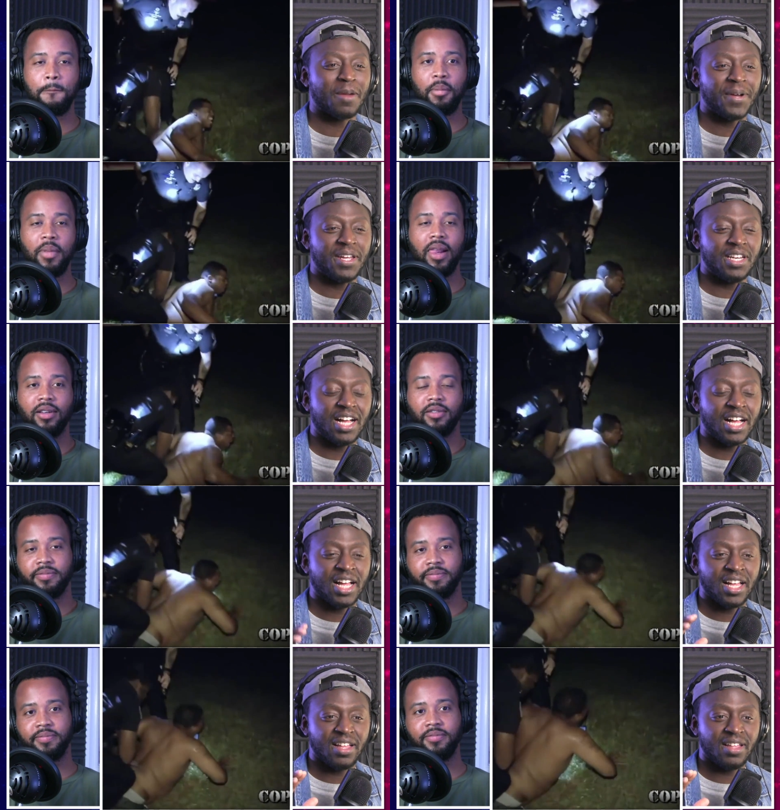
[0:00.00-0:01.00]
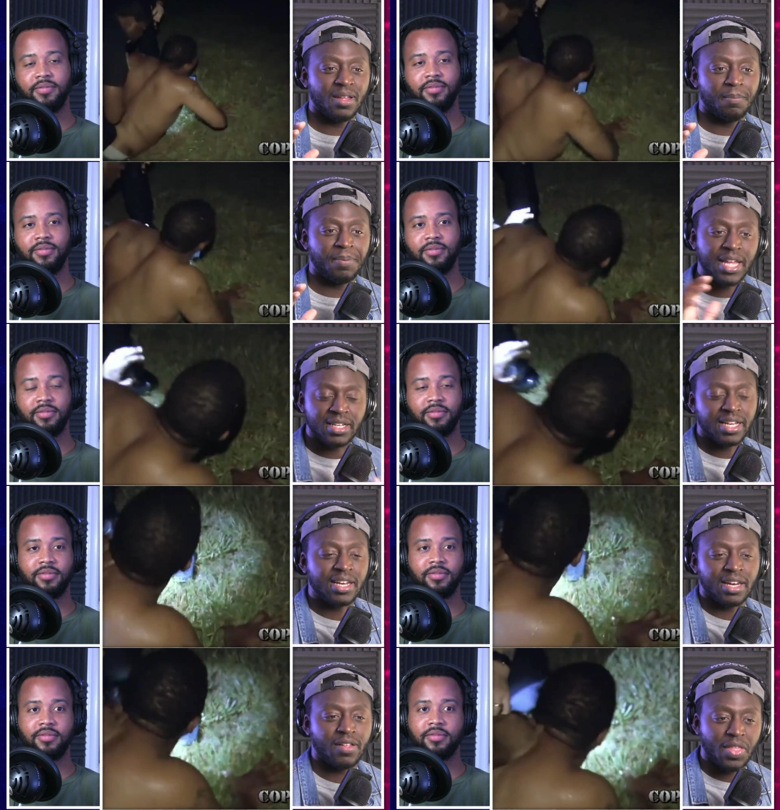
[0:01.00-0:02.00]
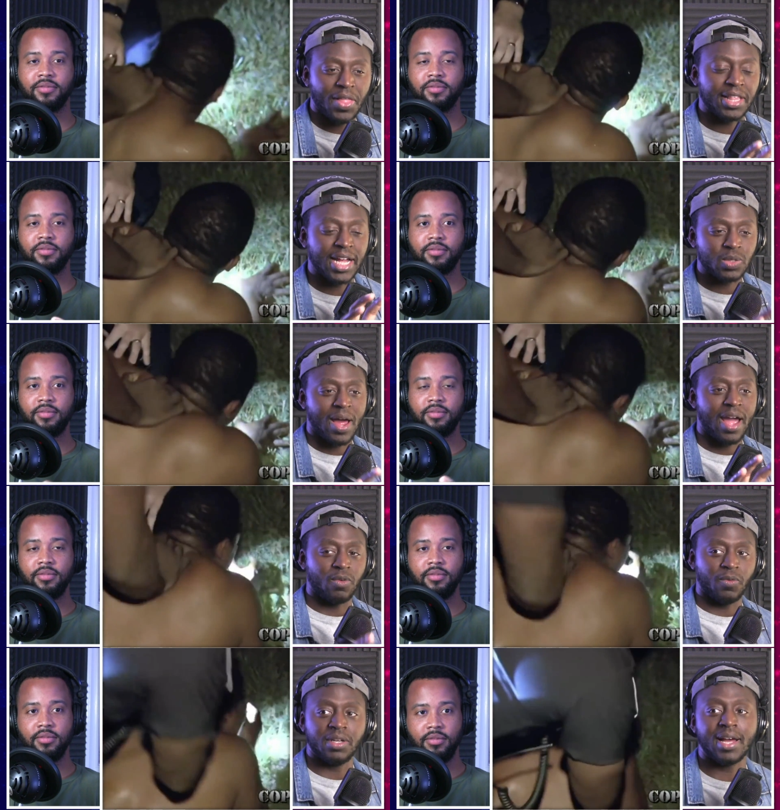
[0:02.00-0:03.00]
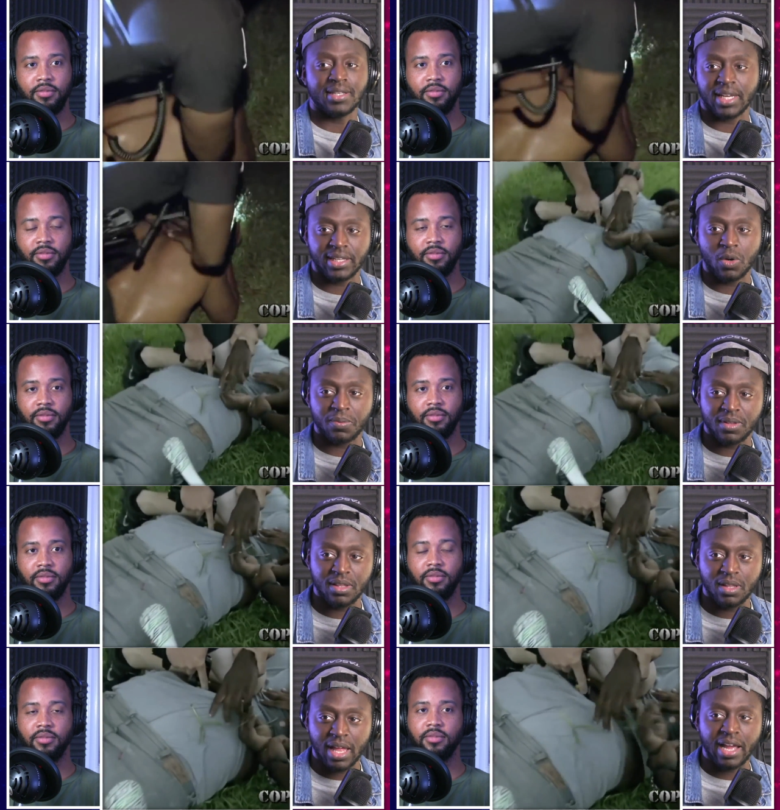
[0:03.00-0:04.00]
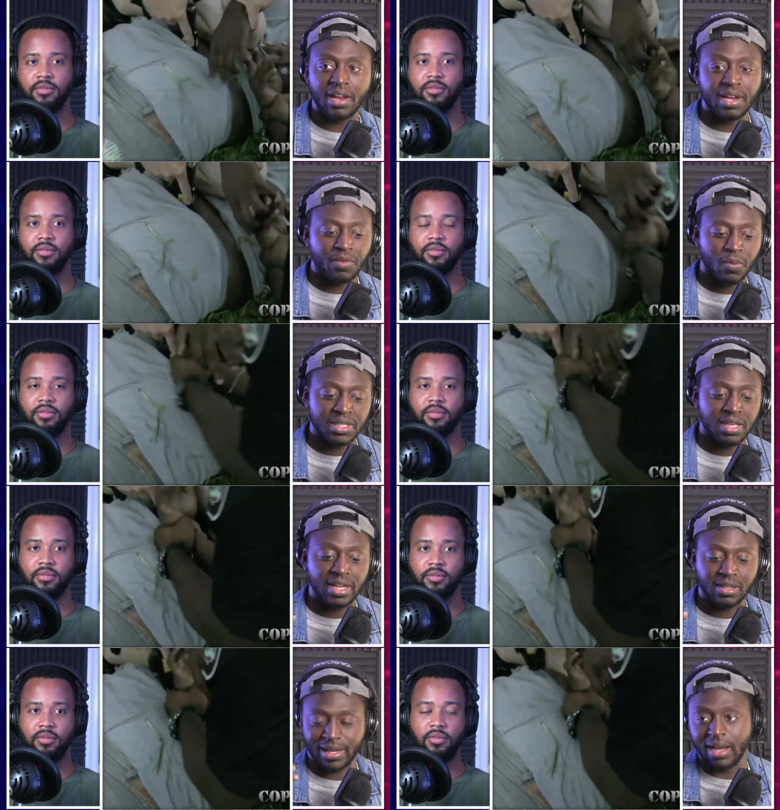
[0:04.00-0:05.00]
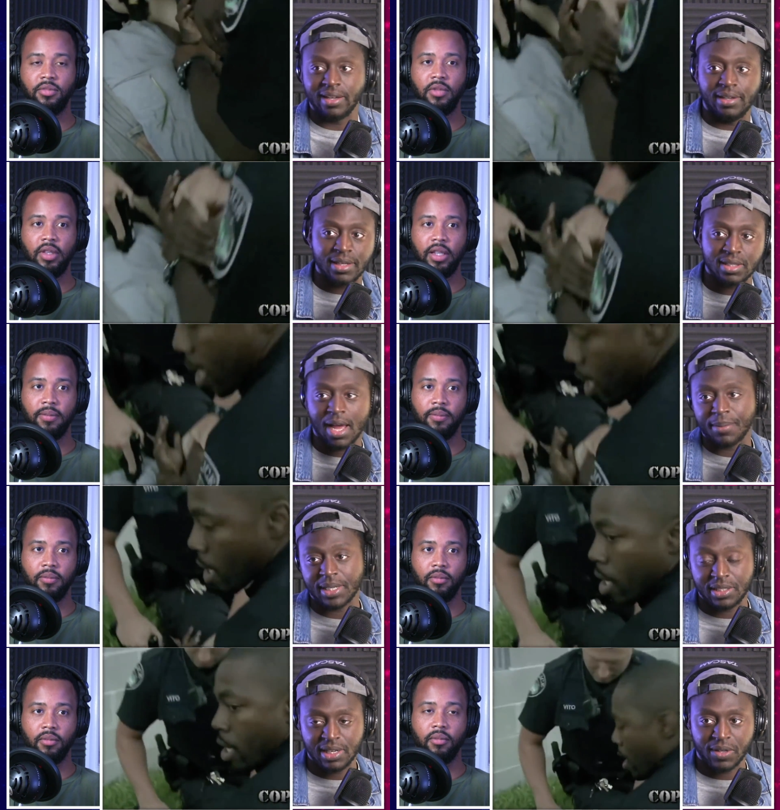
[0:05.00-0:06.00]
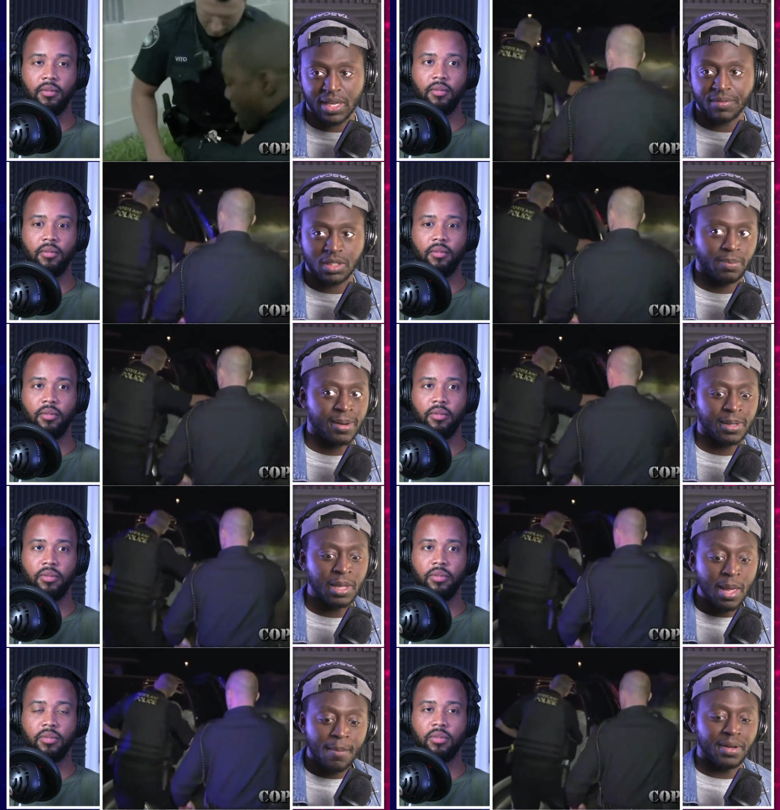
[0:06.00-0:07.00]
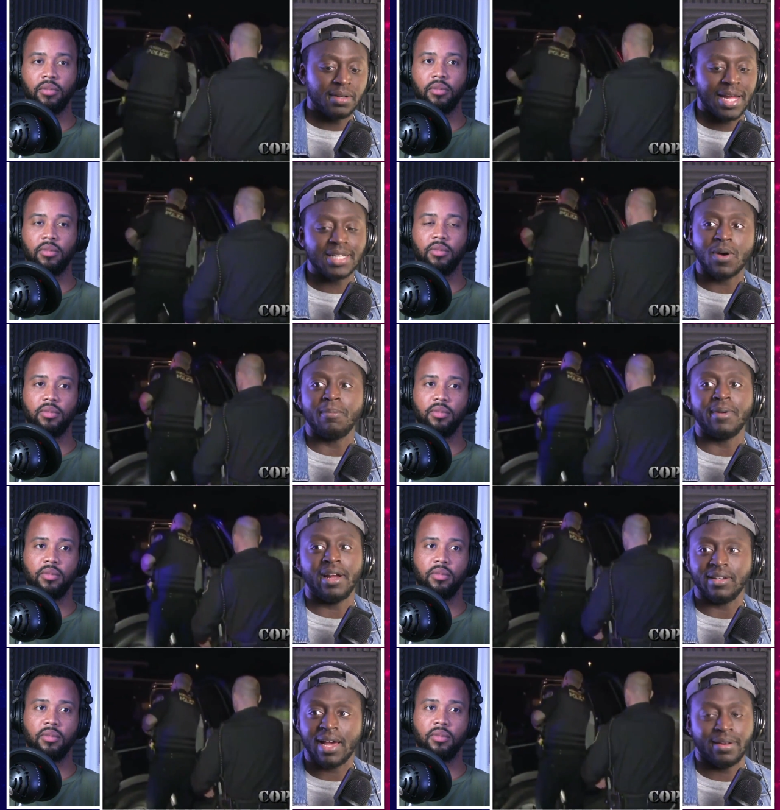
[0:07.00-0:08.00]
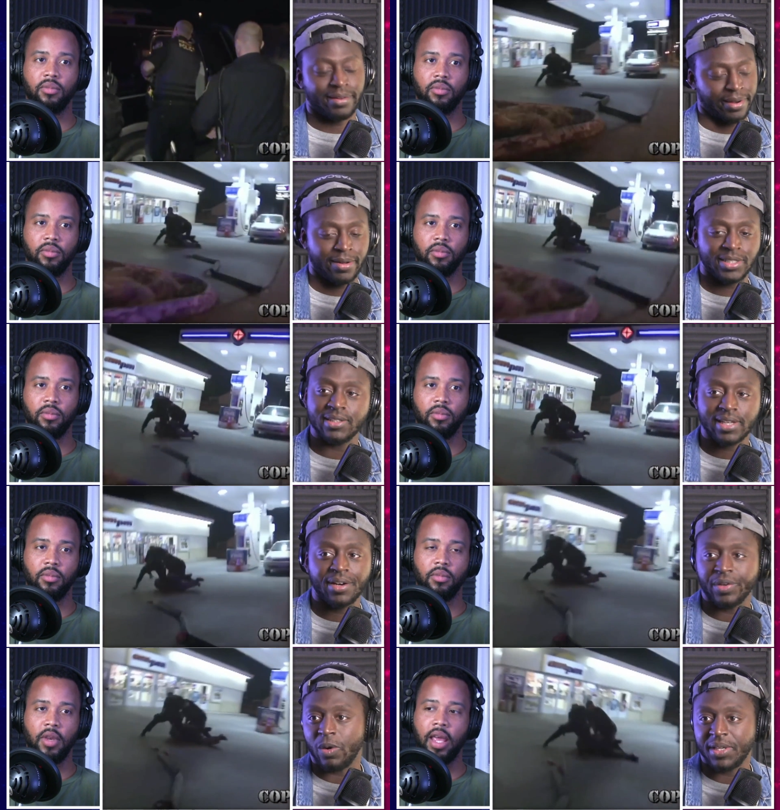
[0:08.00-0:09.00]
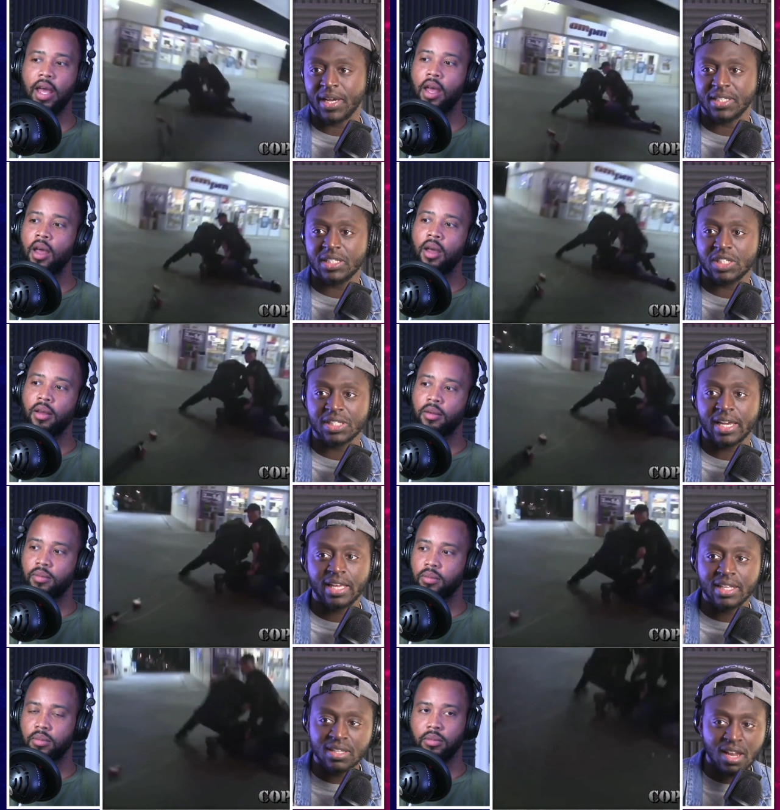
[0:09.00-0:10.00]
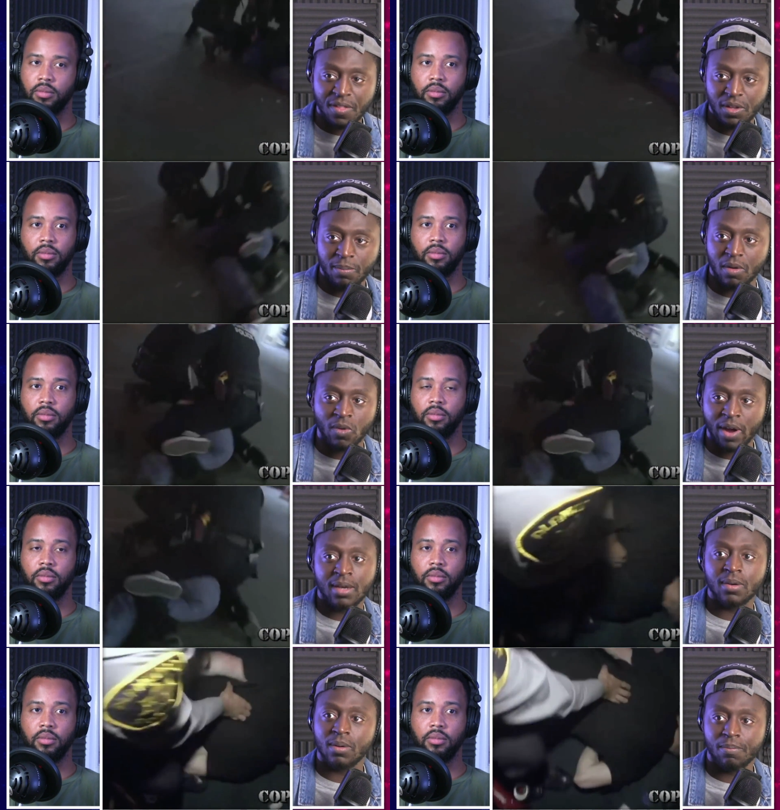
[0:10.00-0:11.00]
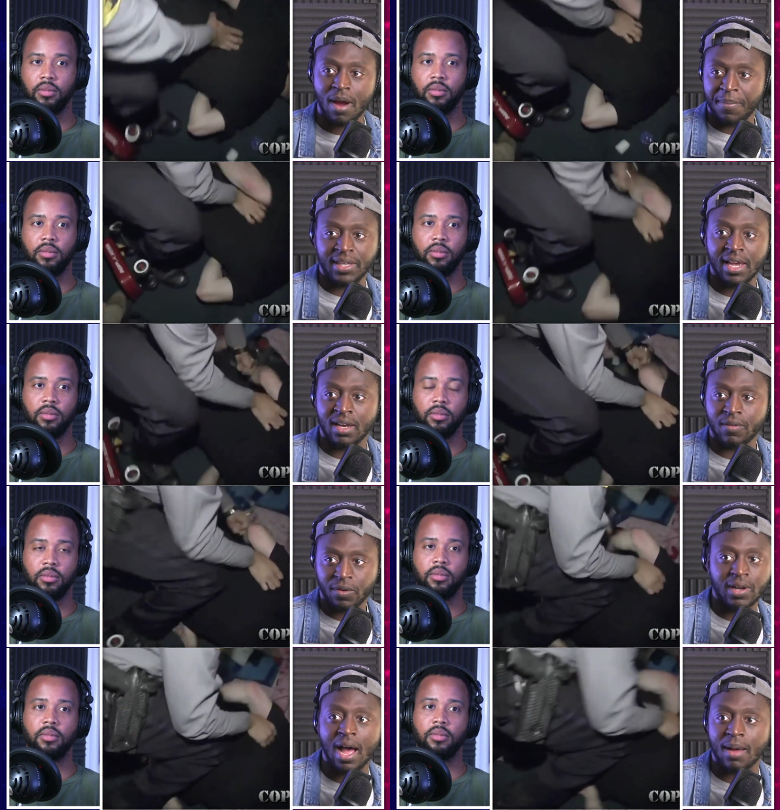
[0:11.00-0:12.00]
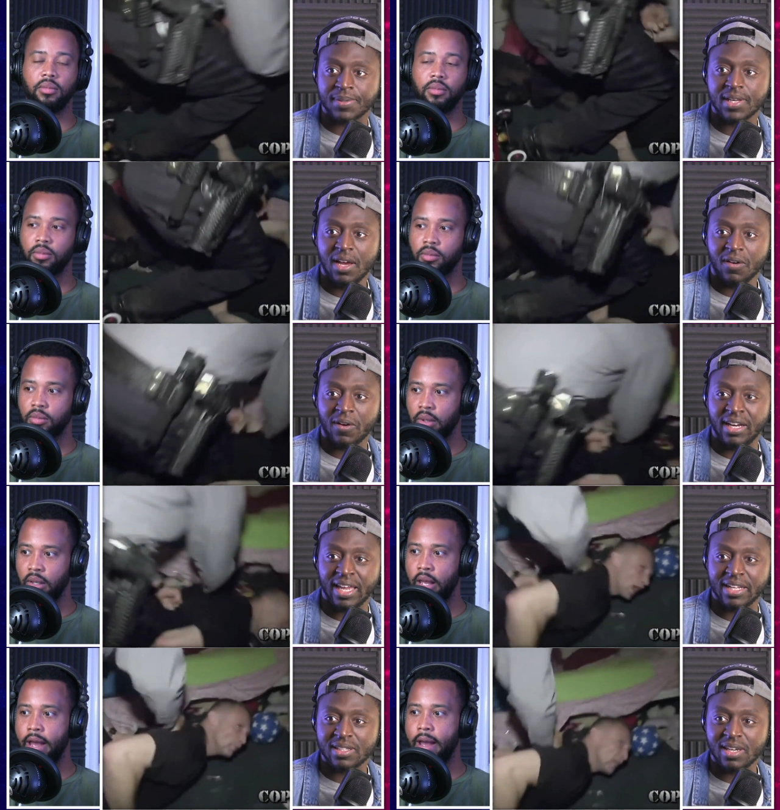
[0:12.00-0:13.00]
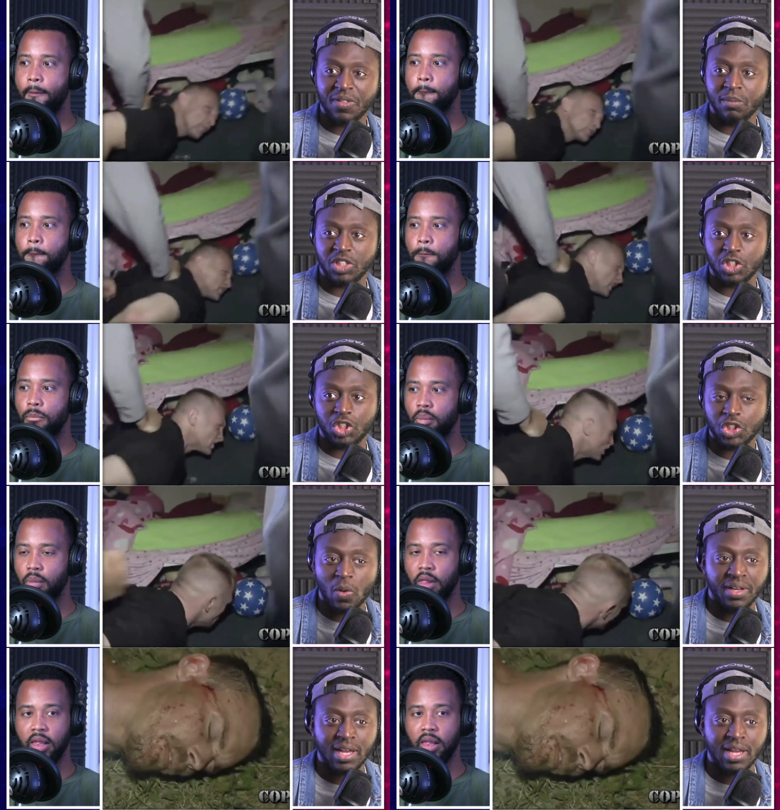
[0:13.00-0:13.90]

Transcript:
Speaker 1: but uh, but that again, that, like that's why I realized, like, yo, like I never was like against cops. I just never gave a shit about it. But that's why I'm like now, nah, I'm like, no, this shit's got to go yeah. because it's just like it's nothing but rank propaganda for cops, right? Like yeah. it's nothing but just showing